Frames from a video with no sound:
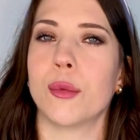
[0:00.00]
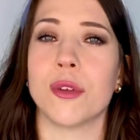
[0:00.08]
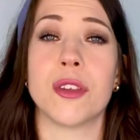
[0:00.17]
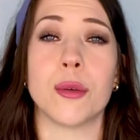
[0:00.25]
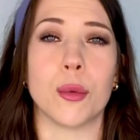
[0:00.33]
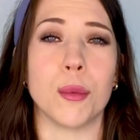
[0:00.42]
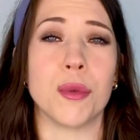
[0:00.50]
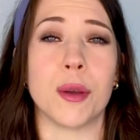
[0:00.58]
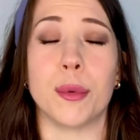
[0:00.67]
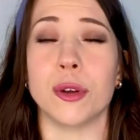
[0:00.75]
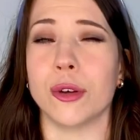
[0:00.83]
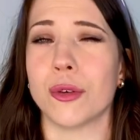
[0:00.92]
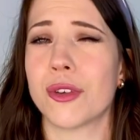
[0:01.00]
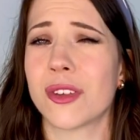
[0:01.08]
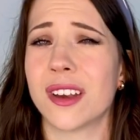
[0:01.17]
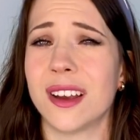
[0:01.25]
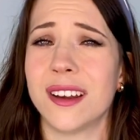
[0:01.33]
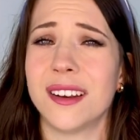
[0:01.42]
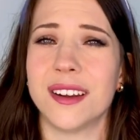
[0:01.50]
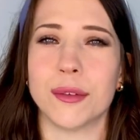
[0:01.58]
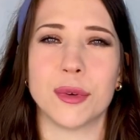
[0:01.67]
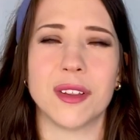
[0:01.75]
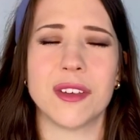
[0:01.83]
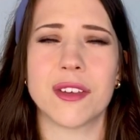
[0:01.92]
Once it warms up on your skin, it
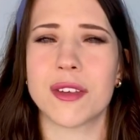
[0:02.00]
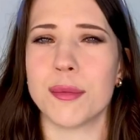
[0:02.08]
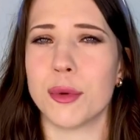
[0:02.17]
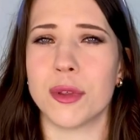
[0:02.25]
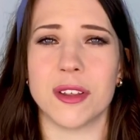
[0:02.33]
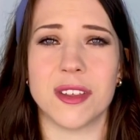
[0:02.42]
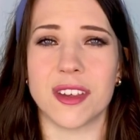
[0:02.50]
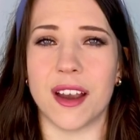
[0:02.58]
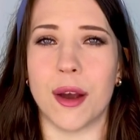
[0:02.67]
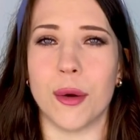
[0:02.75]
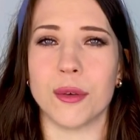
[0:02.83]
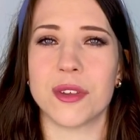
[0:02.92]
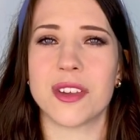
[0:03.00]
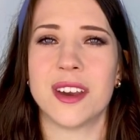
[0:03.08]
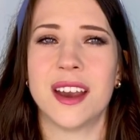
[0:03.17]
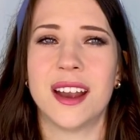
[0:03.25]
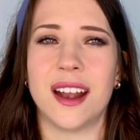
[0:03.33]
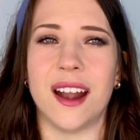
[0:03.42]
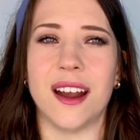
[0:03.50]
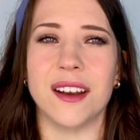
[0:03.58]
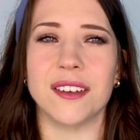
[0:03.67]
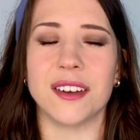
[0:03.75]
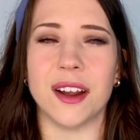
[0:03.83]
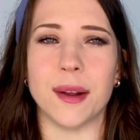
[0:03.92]
really smoothens out, and